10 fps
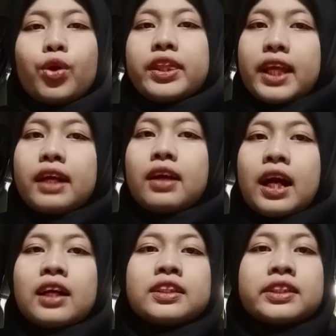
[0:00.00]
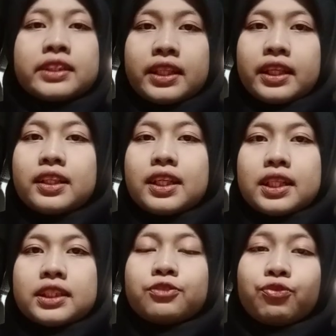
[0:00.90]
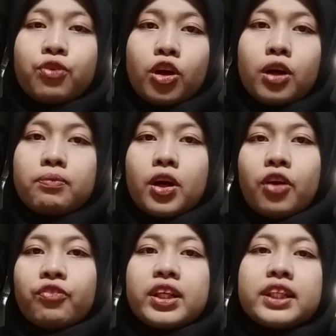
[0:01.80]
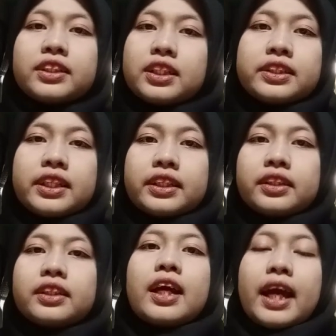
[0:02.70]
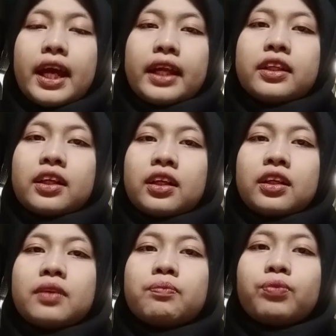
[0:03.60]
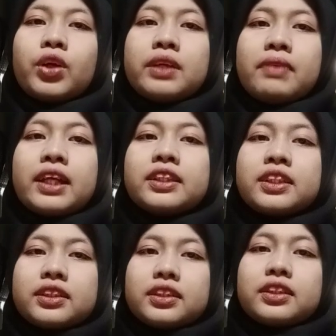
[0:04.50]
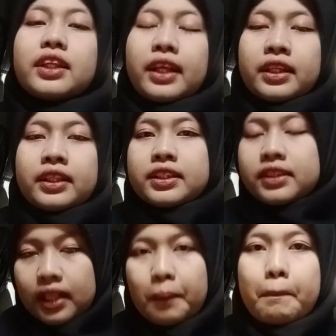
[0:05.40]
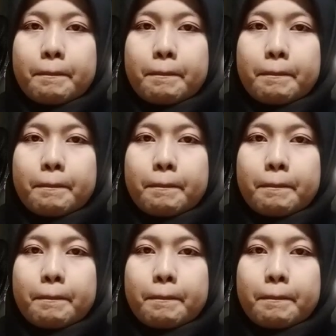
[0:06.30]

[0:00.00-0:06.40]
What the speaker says: types are seen as forms of injustice and are prohibited in Islam.